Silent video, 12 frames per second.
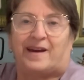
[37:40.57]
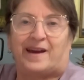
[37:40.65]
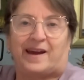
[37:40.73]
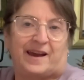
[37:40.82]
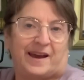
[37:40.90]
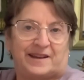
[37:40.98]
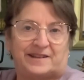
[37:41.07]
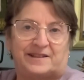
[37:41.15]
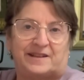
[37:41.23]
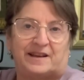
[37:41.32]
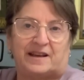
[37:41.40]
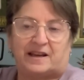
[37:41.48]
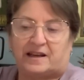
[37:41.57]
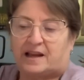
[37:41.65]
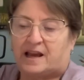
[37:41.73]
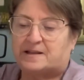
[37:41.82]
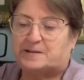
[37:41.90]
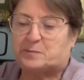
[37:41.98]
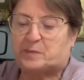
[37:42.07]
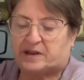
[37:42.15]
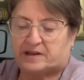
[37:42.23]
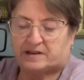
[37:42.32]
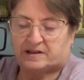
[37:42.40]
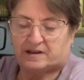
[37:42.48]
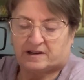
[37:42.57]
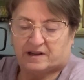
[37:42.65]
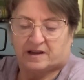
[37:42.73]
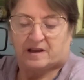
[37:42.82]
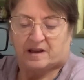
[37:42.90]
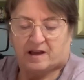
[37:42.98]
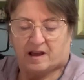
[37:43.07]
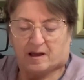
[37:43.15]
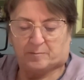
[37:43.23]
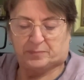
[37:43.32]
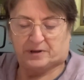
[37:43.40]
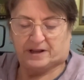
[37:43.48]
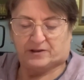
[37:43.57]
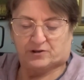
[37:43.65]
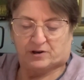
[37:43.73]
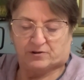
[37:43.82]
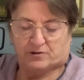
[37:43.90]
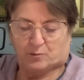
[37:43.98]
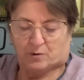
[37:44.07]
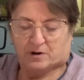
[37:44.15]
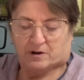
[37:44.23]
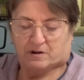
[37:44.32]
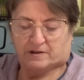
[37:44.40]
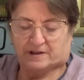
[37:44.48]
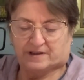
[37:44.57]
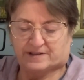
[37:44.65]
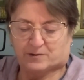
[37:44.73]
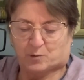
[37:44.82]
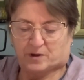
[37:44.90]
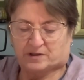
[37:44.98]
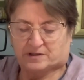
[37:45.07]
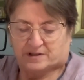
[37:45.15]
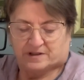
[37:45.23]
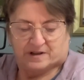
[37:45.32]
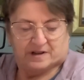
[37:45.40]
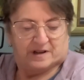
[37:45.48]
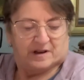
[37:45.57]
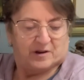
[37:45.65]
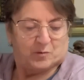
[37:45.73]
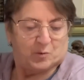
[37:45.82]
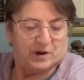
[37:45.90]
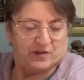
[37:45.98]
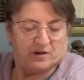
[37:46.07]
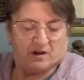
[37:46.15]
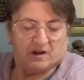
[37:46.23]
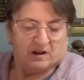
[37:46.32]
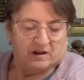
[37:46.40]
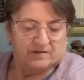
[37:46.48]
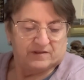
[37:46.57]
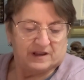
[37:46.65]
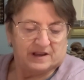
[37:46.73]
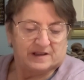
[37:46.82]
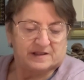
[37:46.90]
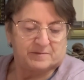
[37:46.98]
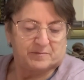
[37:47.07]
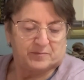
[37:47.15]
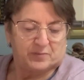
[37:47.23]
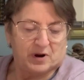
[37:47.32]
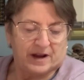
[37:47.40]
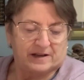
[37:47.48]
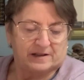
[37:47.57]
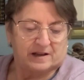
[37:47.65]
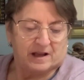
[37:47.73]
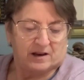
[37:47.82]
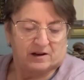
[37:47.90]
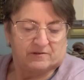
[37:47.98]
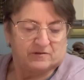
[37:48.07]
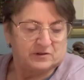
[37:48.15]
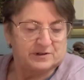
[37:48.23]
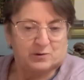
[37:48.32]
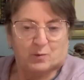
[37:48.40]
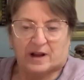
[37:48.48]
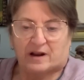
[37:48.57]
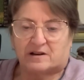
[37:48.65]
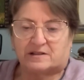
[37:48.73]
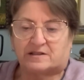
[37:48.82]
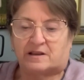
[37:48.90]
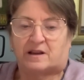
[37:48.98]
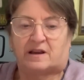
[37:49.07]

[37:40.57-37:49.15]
And it has been a pleasure to work on this quilt with all of these bright, colorful squares.